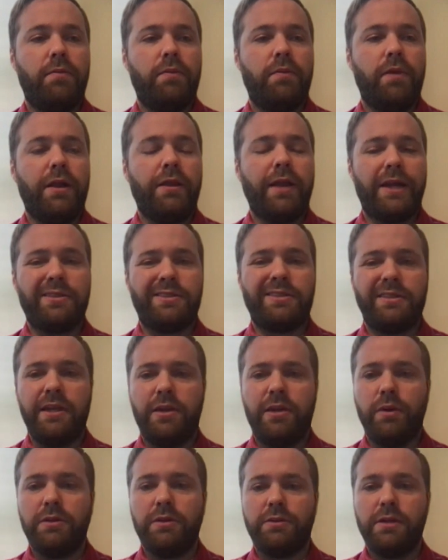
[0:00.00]

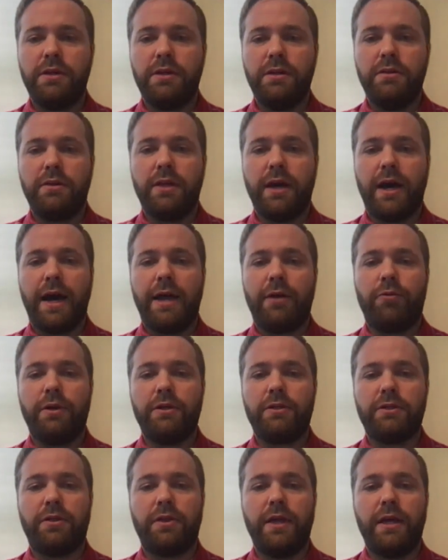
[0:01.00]
sequencing, the high
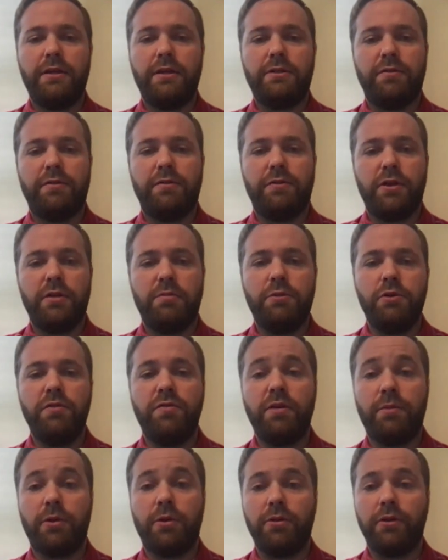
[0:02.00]
risk things. If you can move
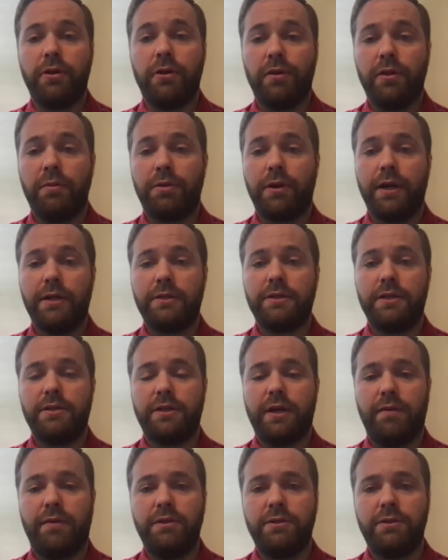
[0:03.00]
them earlier in the process,
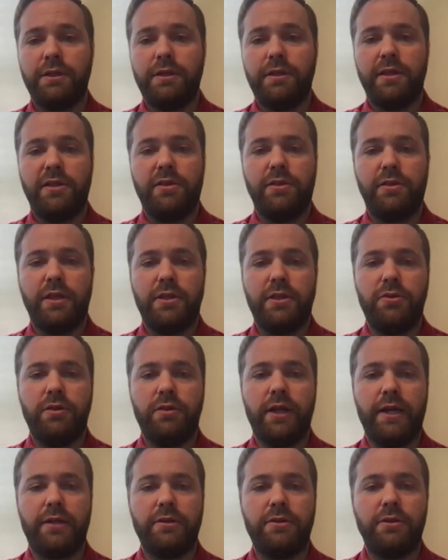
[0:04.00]
obviously, then you'd
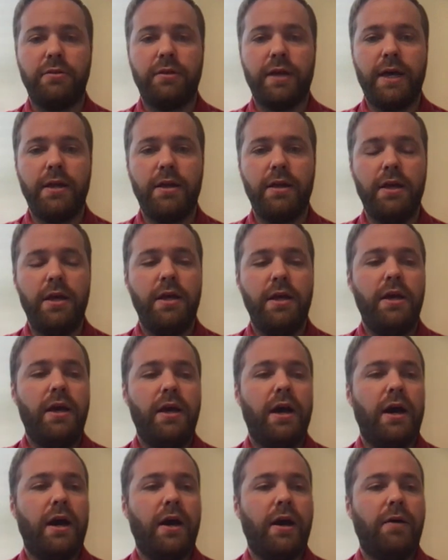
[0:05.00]
like to do that.
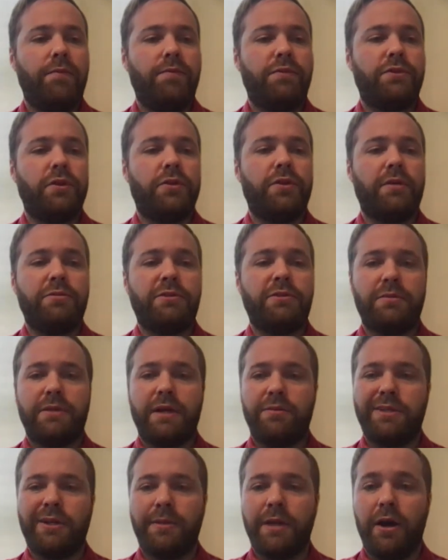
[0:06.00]
So
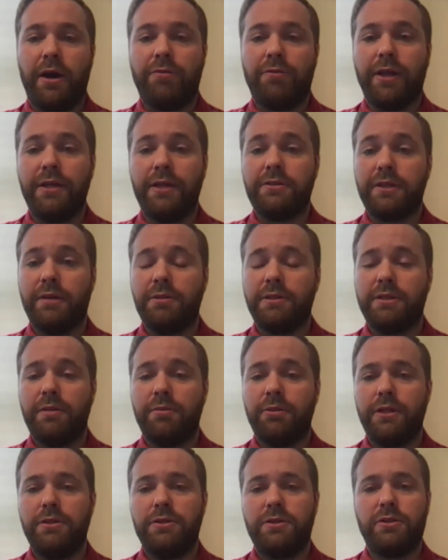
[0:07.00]
sometimes it'll be offline
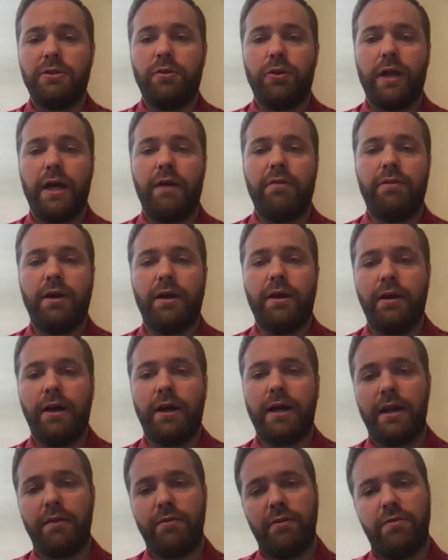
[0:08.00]
subassemblies. So we'll have a
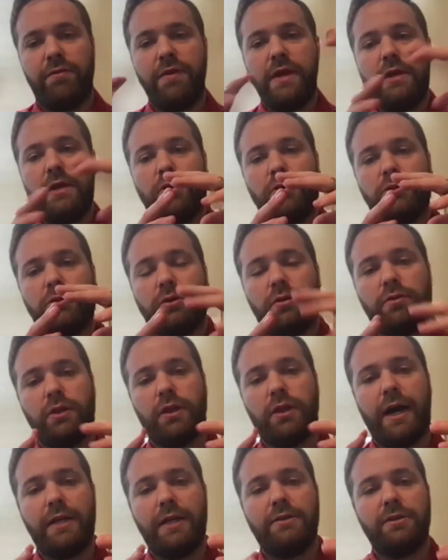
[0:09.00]
kind of a feeder, sort of a
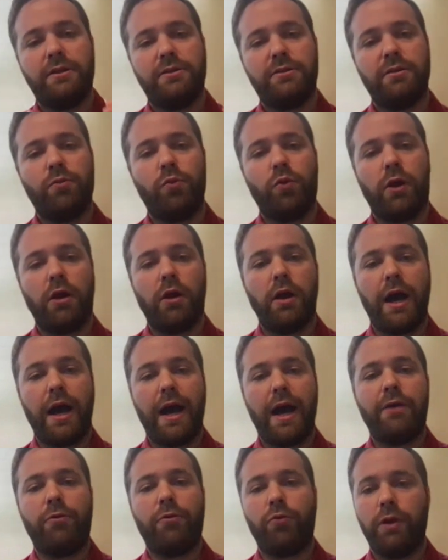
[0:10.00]
line system where
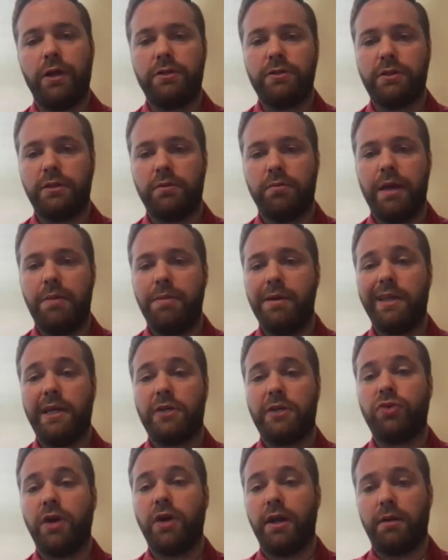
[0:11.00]
high risk, maybe
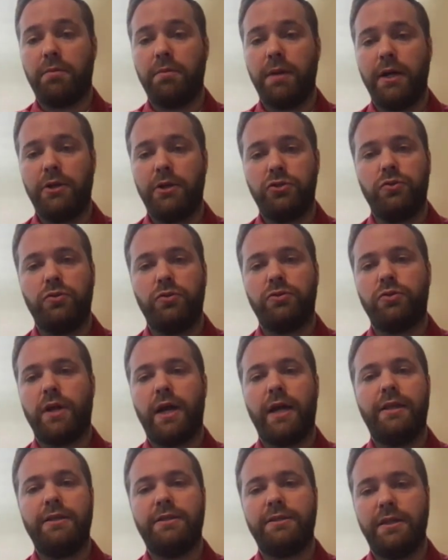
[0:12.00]
electronic modules or
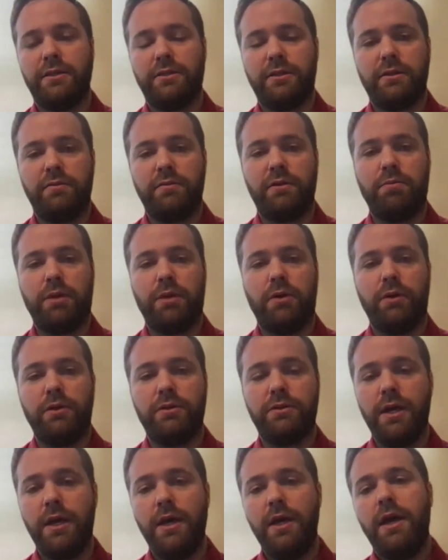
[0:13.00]
highly sensitive
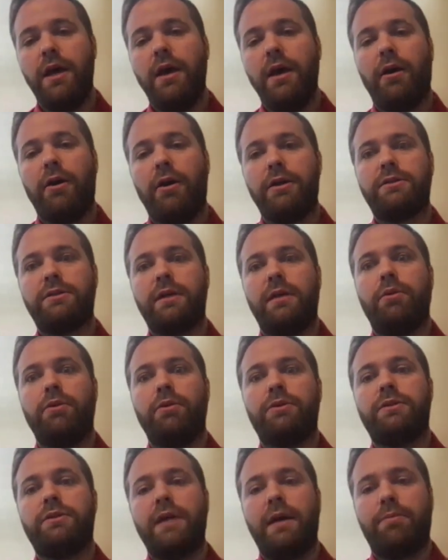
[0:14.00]
components are
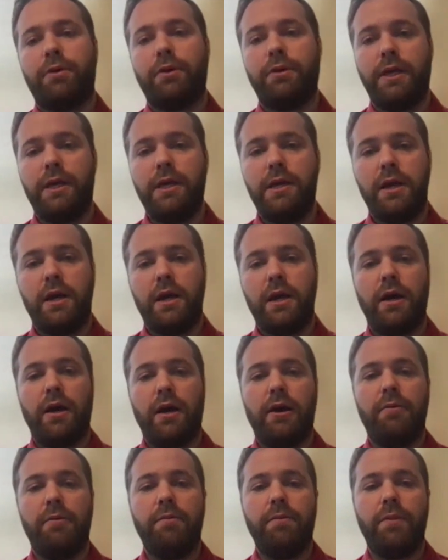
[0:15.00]
assembled separately,
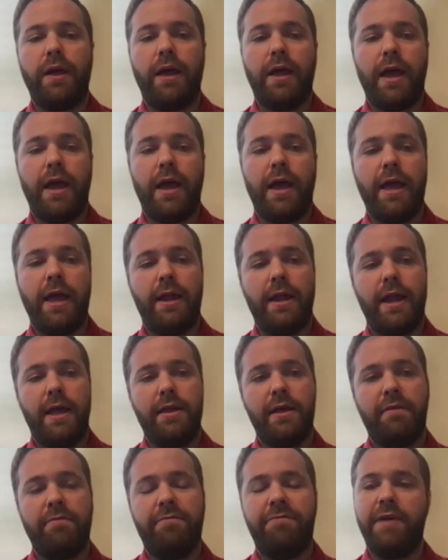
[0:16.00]
and
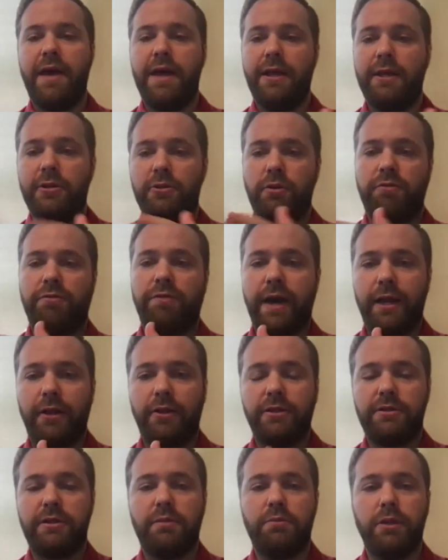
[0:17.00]
then fed into a final
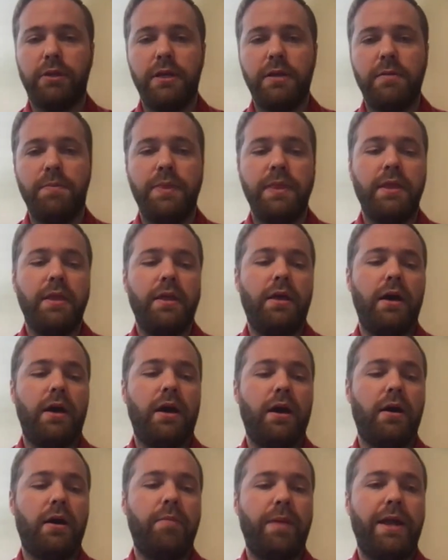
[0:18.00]
assembly.
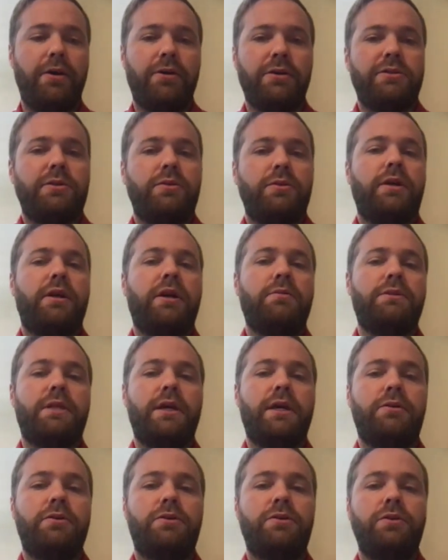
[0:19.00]
And also it comes
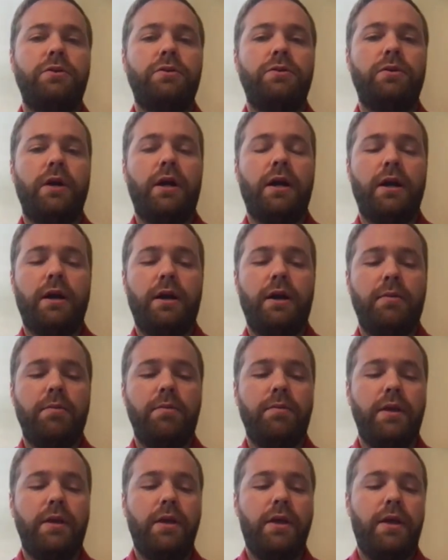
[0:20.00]
down to
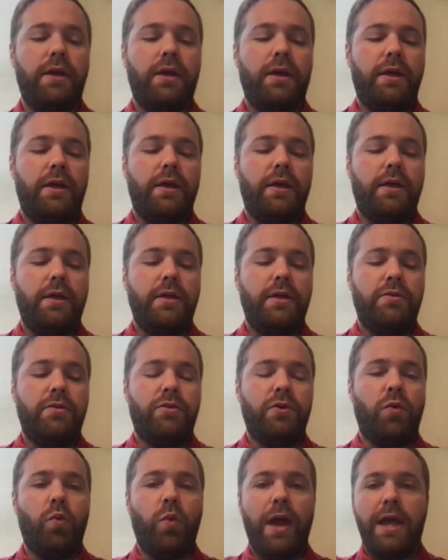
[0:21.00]
the
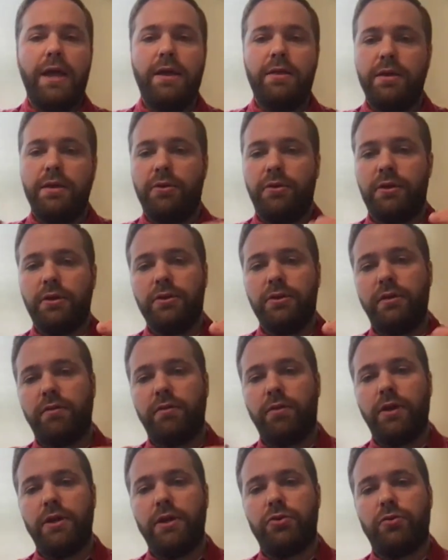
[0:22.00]
way that you're
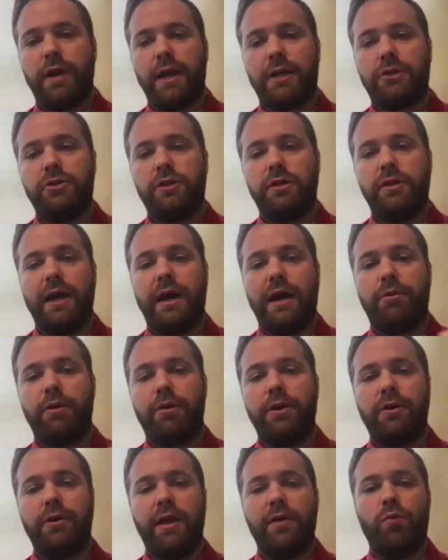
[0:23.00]
delivering direction to the
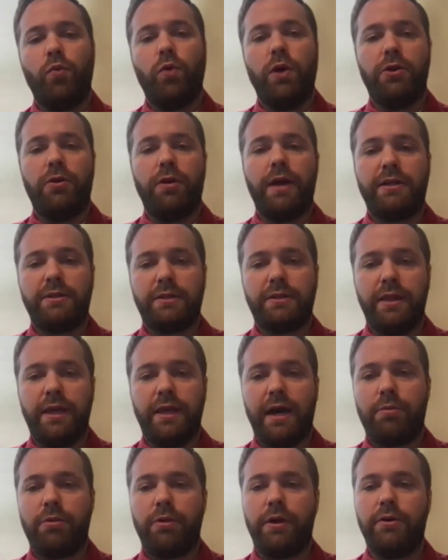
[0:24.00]
operator and what you're asking the
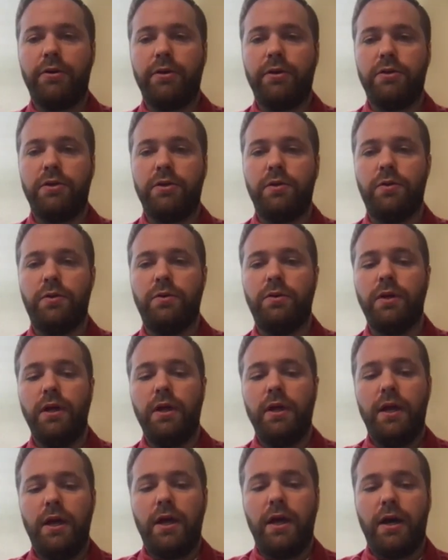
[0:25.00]
operator to do.
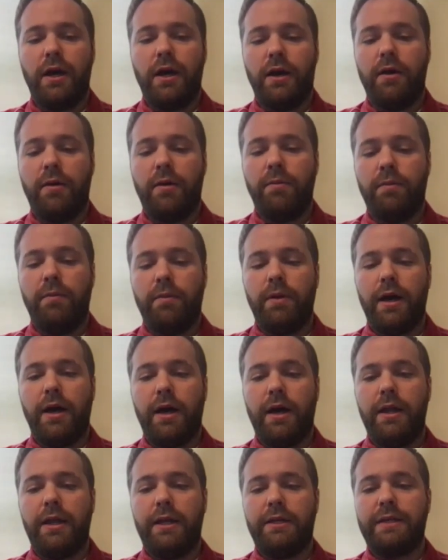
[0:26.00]

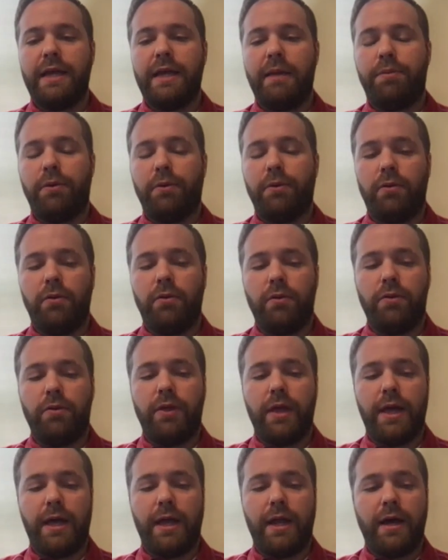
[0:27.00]
An example
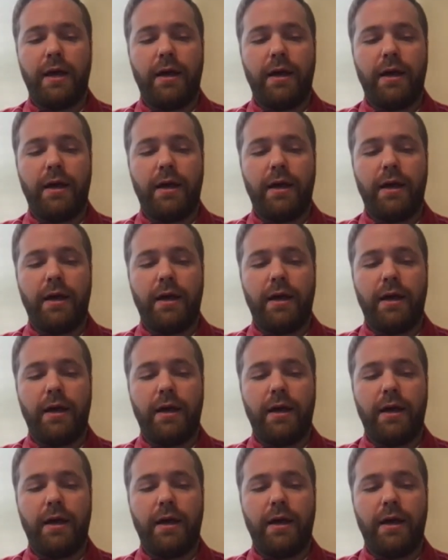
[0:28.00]
that